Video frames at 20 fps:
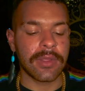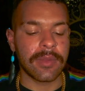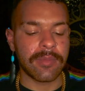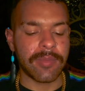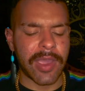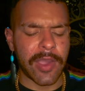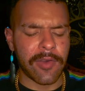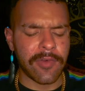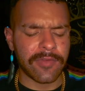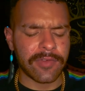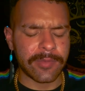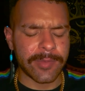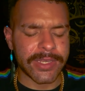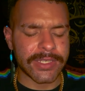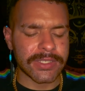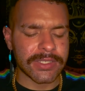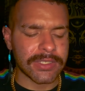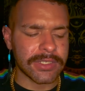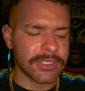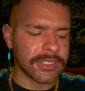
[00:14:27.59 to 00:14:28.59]
Powerful
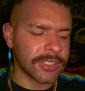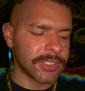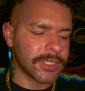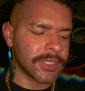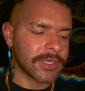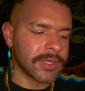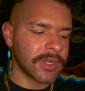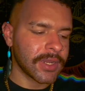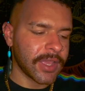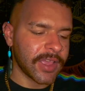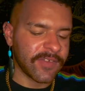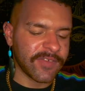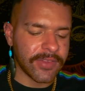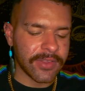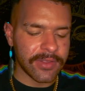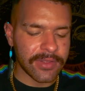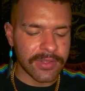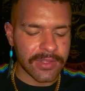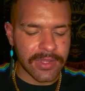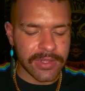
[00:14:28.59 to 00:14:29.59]
message here. I
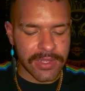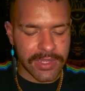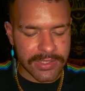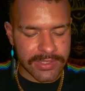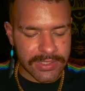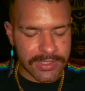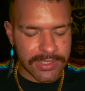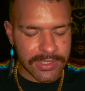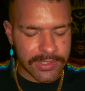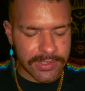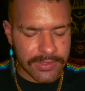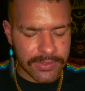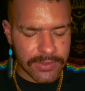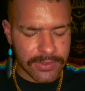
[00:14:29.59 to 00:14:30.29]
feel inclined to tell you,